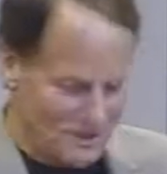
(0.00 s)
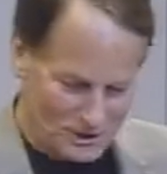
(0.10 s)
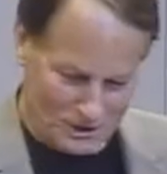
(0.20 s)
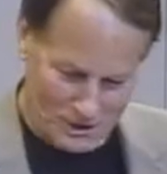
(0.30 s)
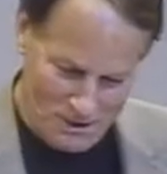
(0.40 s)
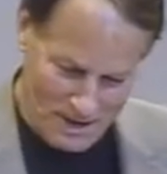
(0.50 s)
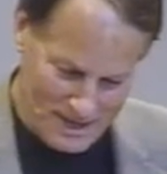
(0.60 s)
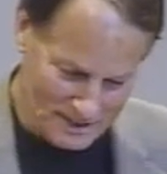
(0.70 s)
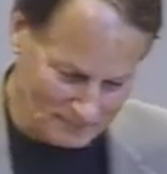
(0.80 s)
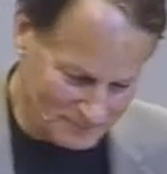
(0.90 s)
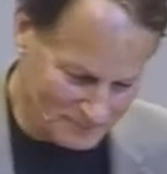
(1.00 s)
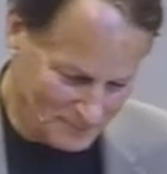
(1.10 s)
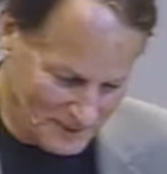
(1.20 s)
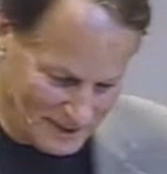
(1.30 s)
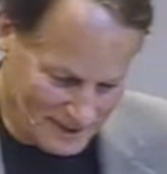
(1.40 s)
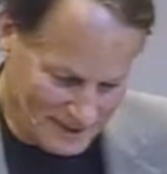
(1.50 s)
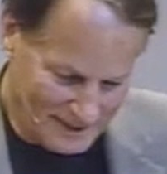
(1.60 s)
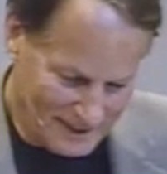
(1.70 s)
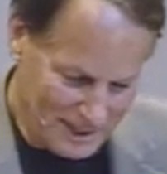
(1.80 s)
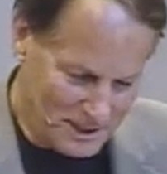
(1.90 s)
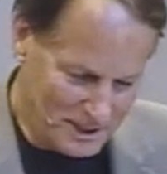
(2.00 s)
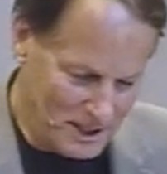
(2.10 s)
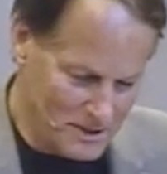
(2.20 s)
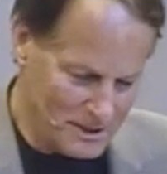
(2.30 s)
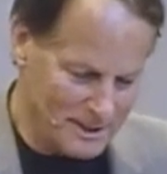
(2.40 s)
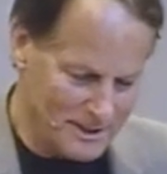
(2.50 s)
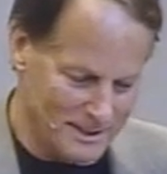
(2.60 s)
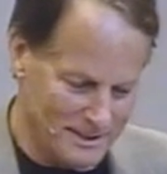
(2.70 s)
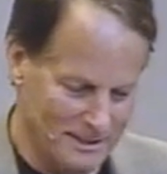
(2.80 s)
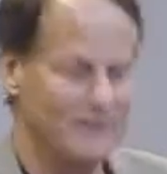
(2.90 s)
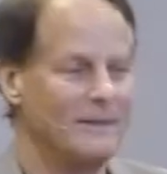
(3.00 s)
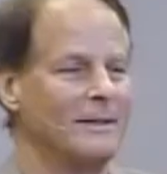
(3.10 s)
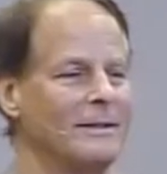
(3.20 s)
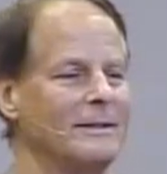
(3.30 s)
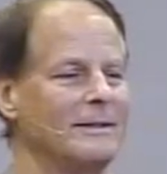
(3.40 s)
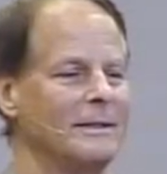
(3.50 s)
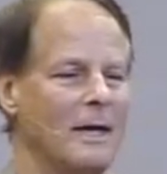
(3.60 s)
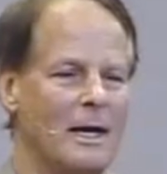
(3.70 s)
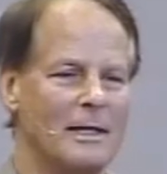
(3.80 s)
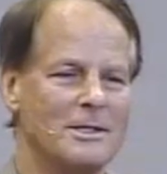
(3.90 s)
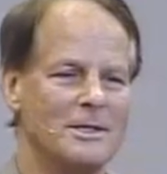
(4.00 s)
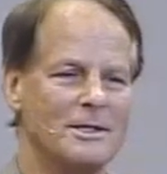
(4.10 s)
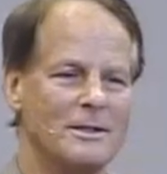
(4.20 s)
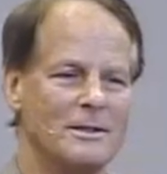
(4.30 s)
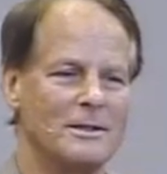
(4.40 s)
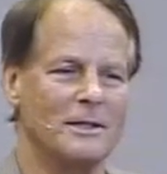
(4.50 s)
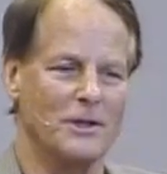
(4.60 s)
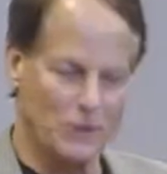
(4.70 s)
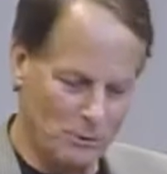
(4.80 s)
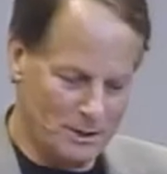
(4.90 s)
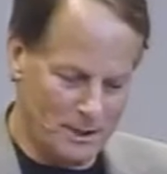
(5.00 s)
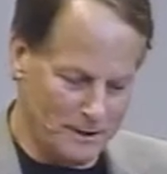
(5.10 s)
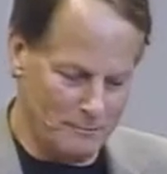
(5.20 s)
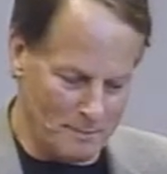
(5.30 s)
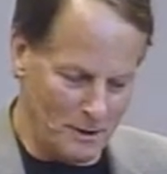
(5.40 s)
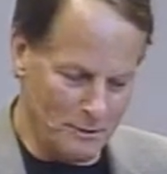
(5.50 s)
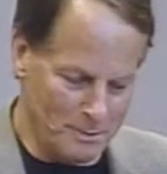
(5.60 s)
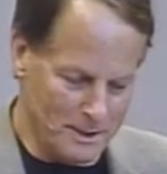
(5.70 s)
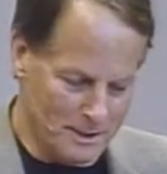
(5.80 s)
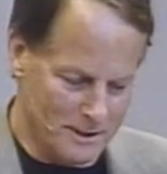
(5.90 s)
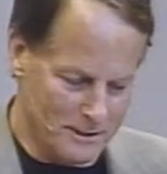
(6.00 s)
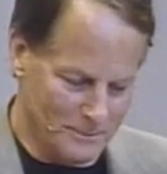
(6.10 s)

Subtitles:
sure, go ahead. I said, here it is. God's authoritative mouthpiece